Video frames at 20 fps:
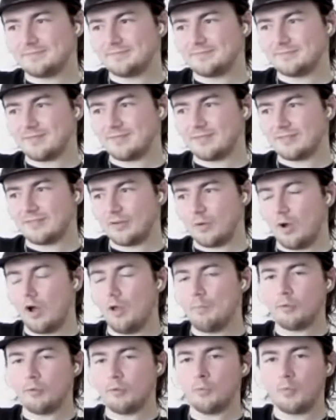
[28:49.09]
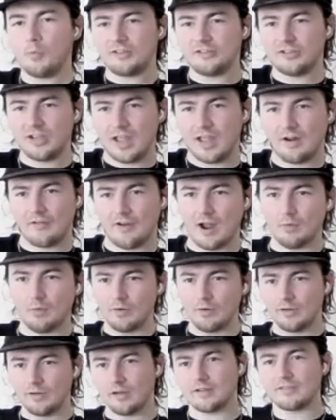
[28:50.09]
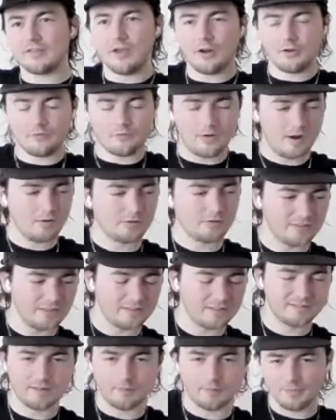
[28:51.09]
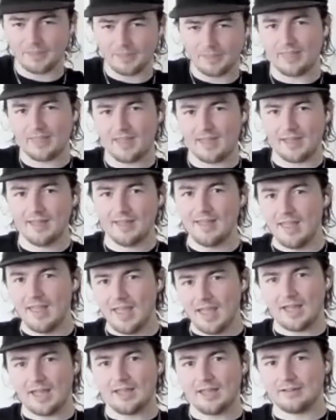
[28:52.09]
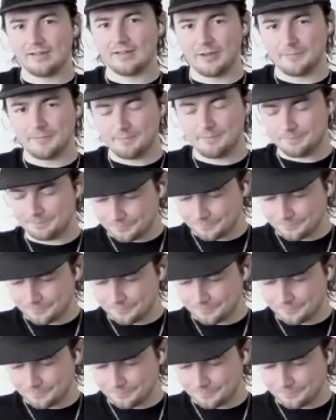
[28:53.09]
so I pull my chair out and I turn around because there's something there, and um,